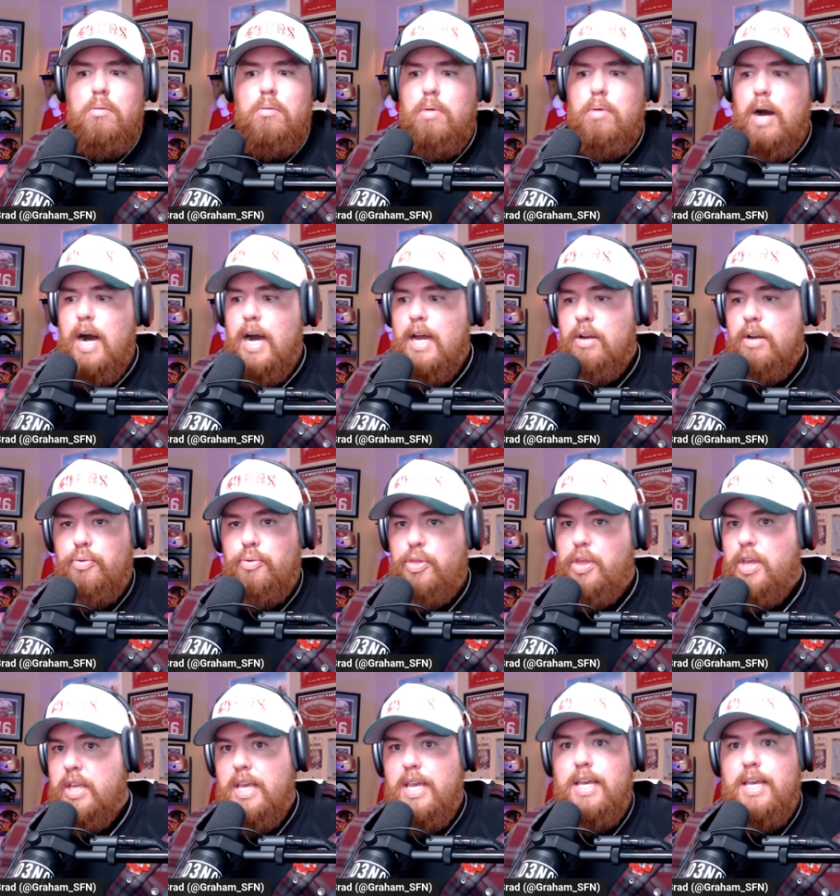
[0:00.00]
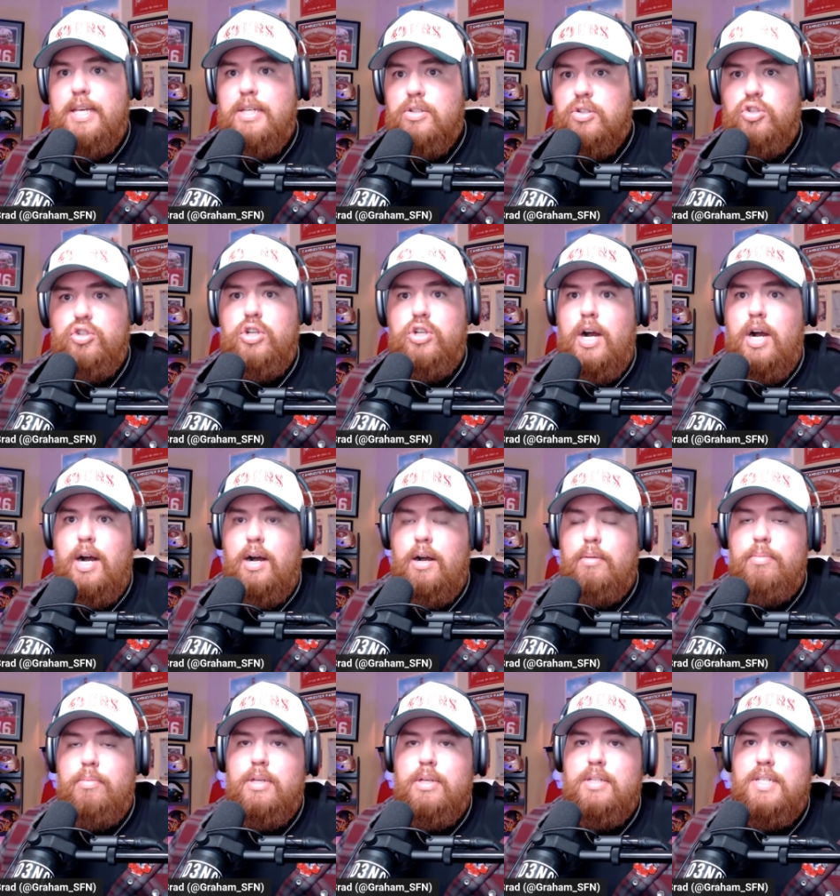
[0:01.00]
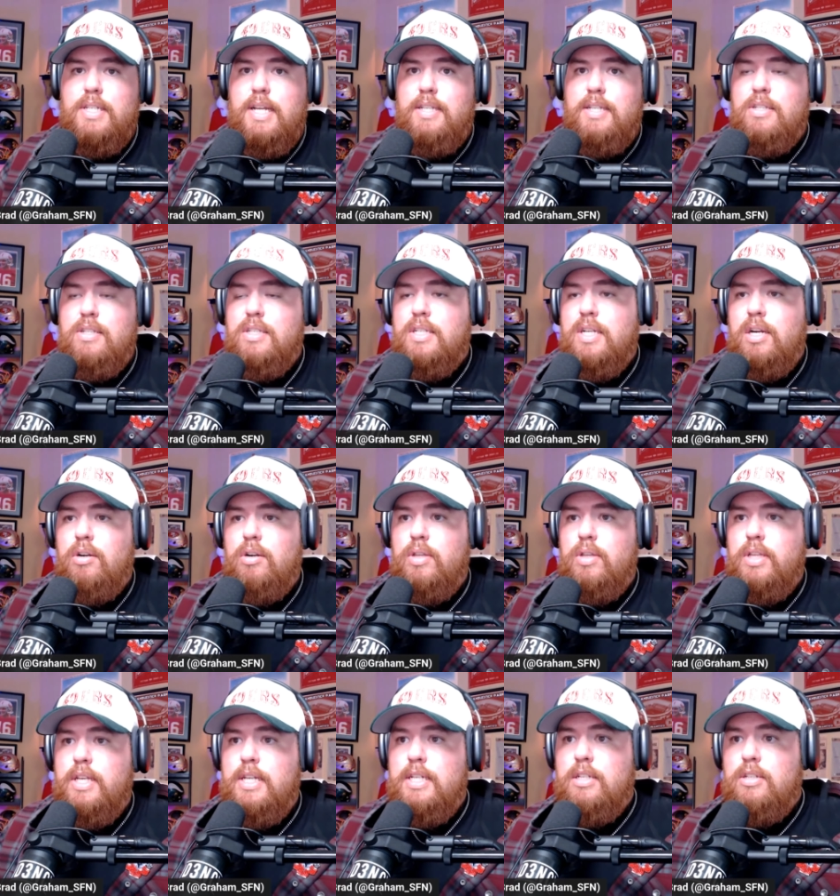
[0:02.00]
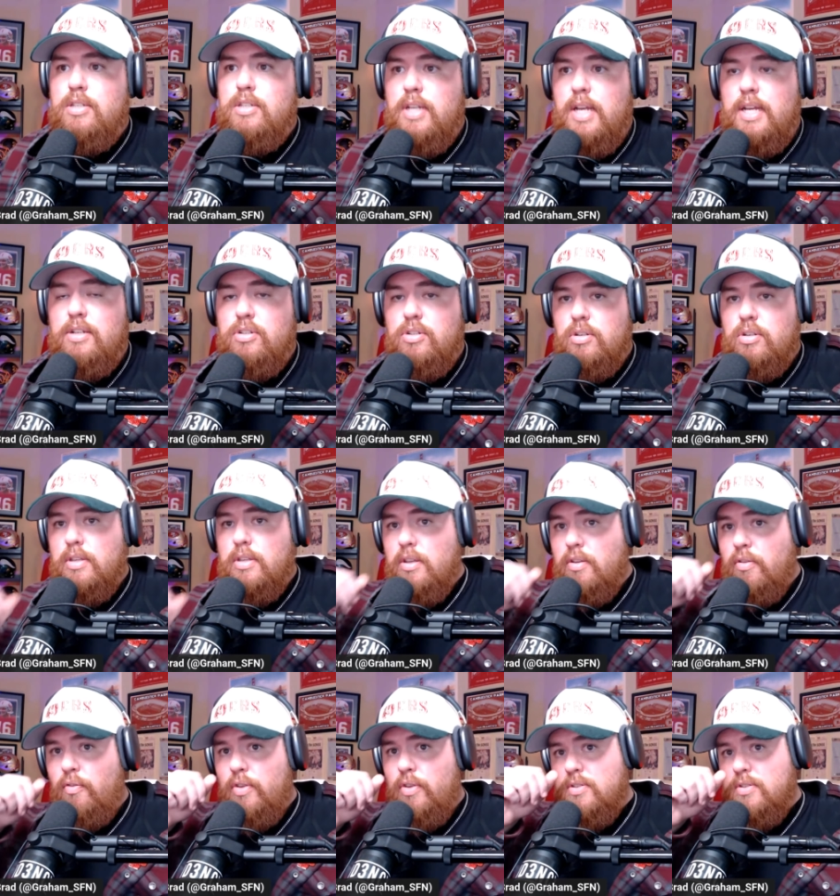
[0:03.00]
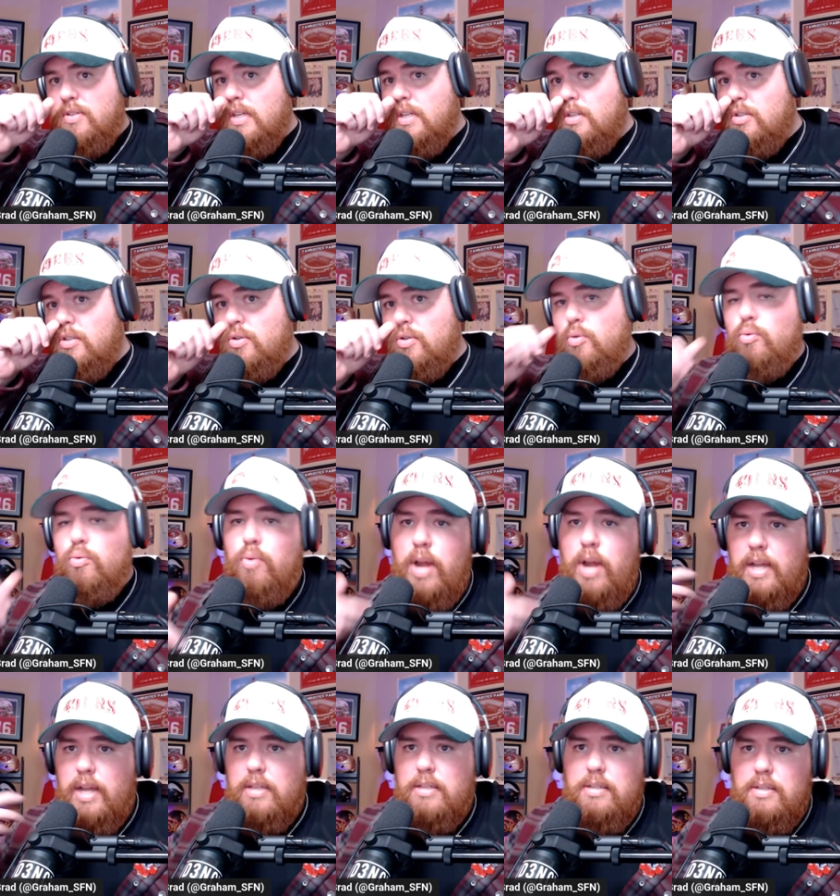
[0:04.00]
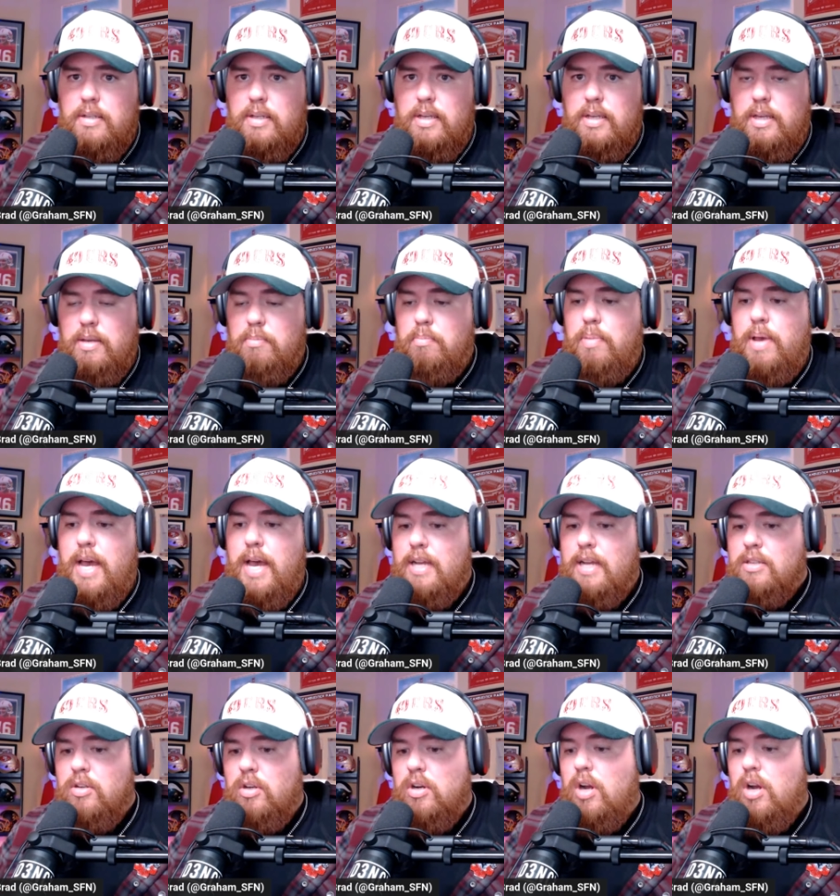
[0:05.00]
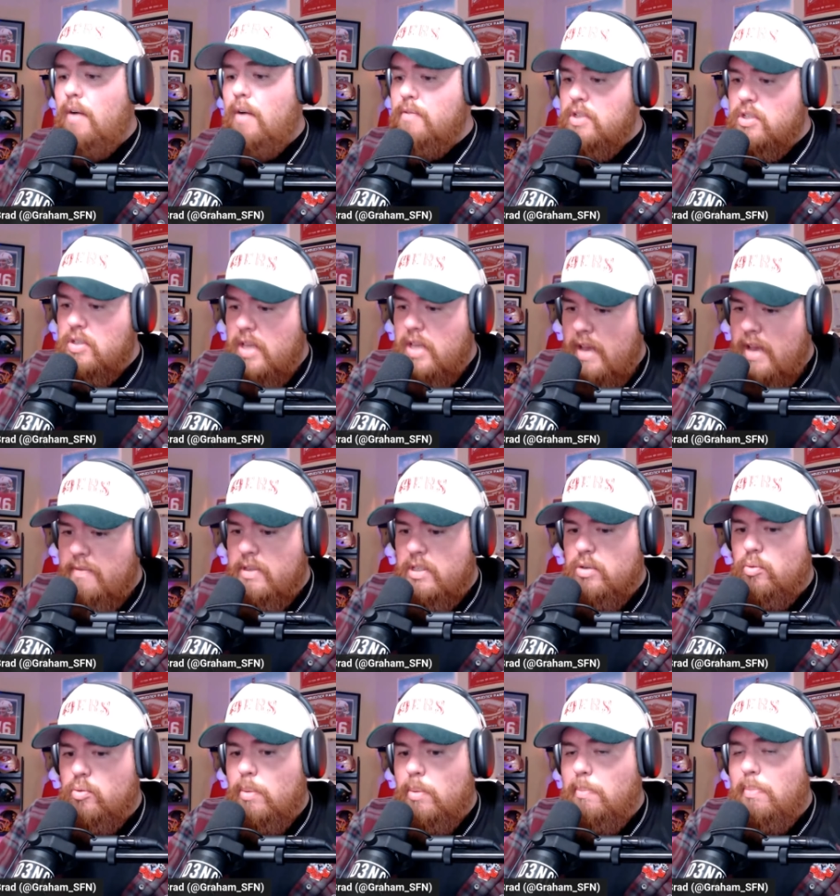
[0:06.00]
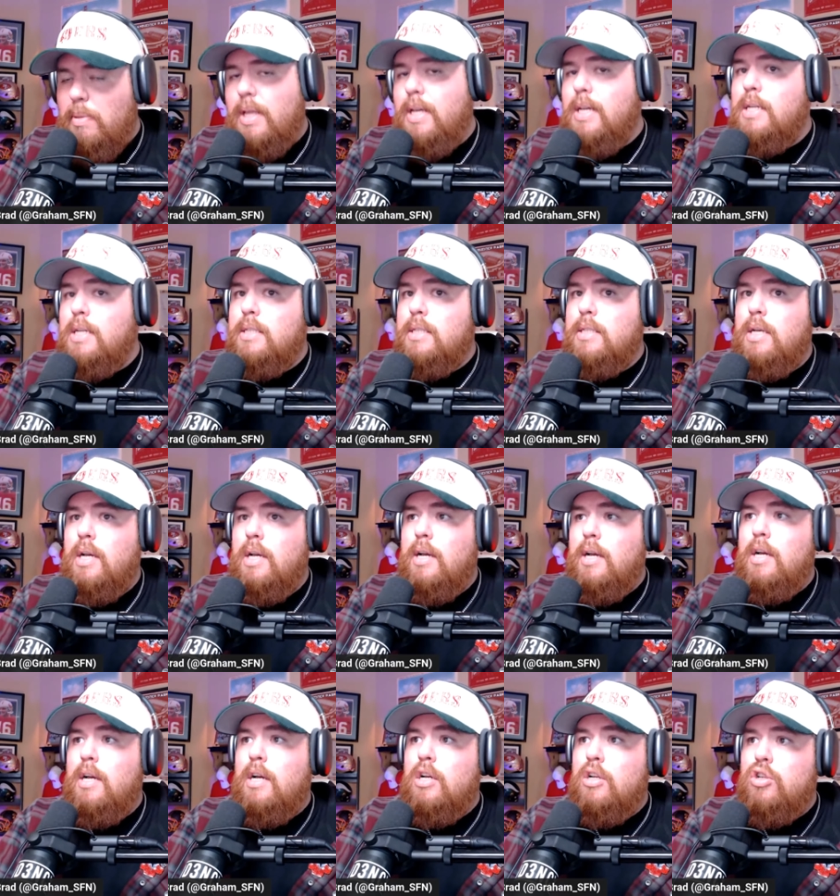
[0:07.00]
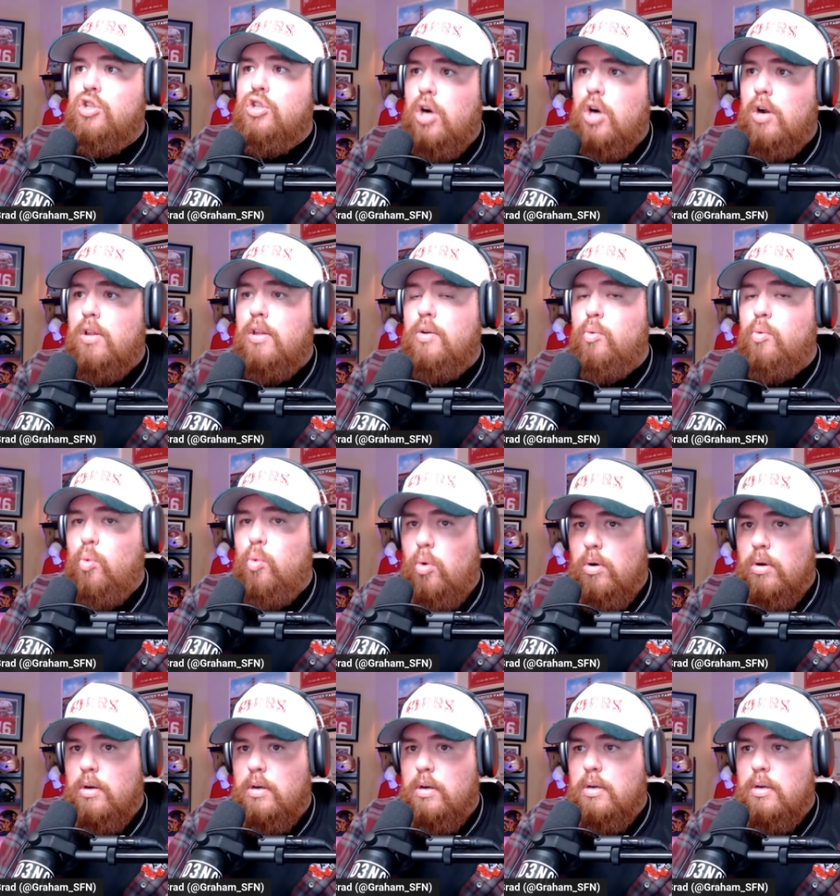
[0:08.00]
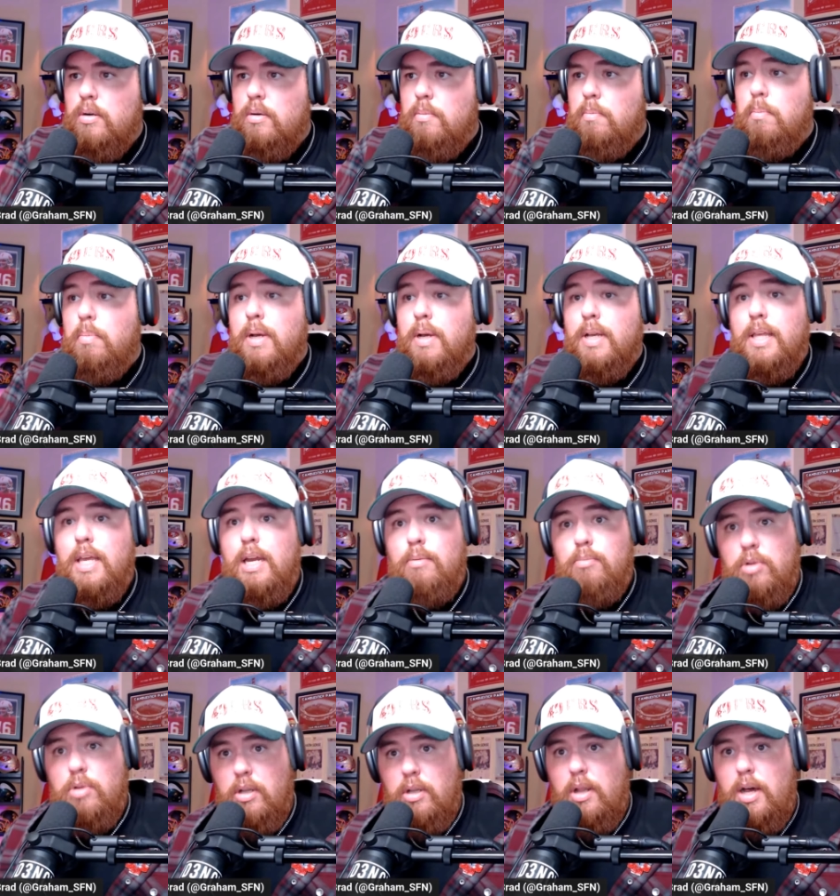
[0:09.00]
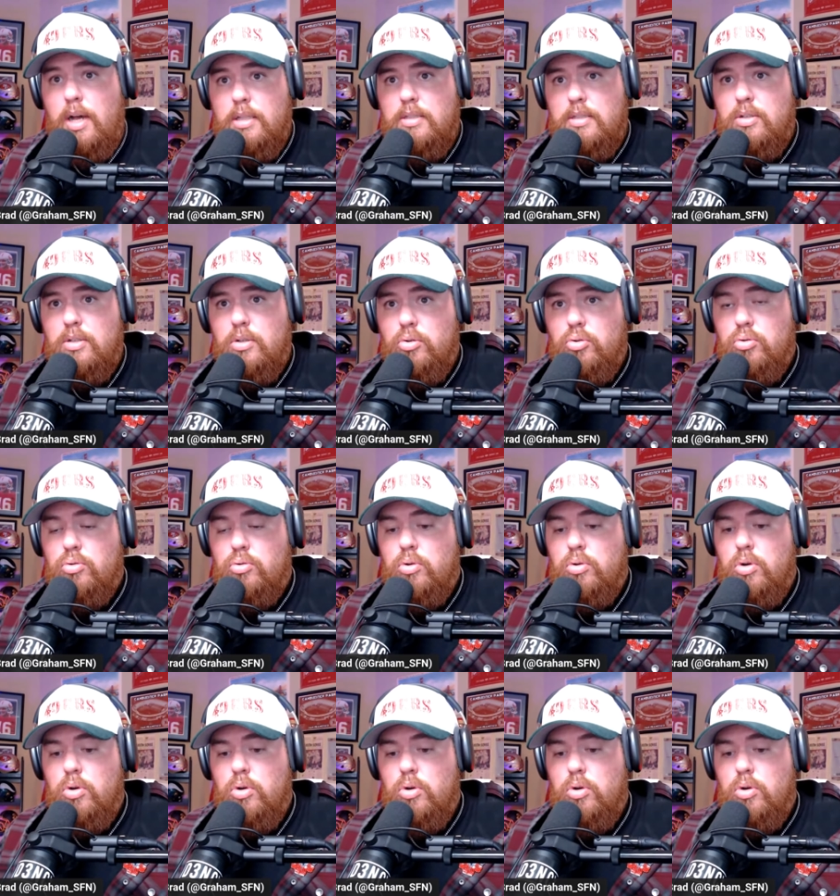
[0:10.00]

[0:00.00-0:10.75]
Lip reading: I don't think his job is necessarily in danger. This feels like a direct impact on obviously having to replace Charlie Warner, but Cameron Latu,